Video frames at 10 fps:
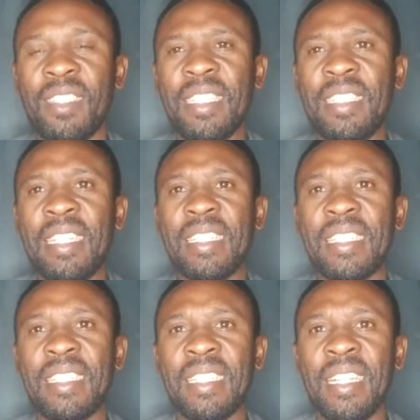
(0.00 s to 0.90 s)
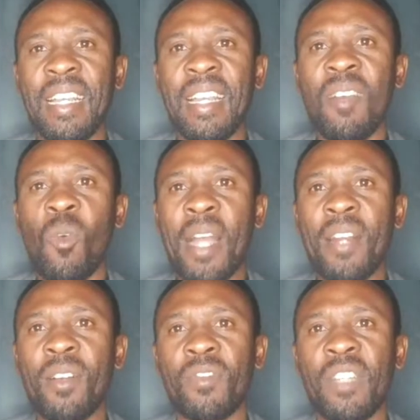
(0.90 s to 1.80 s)
this is
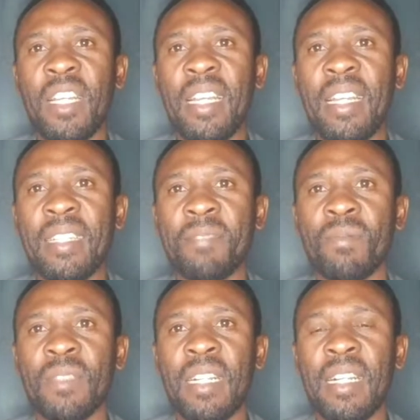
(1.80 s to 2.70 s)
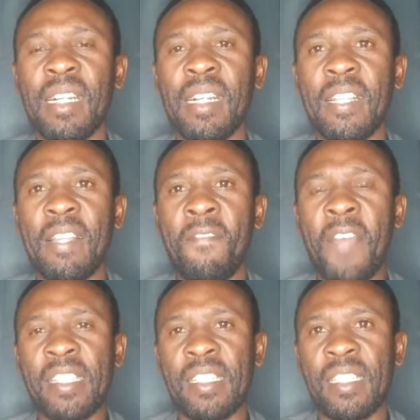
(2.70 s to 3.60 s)
one of the
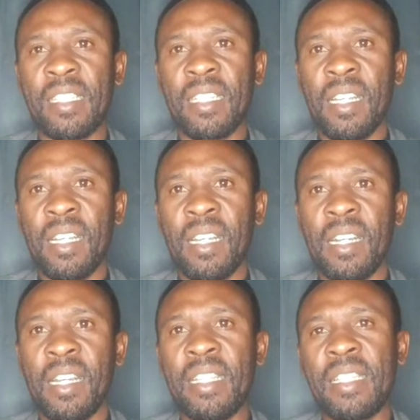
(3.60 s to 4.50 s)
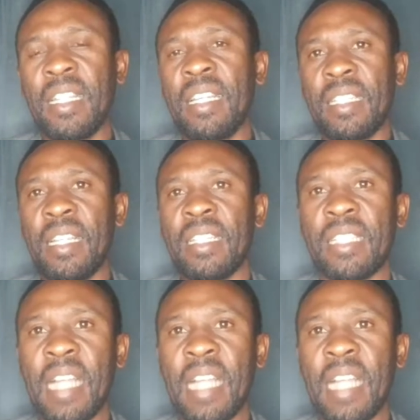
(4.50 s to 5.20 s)
first incidences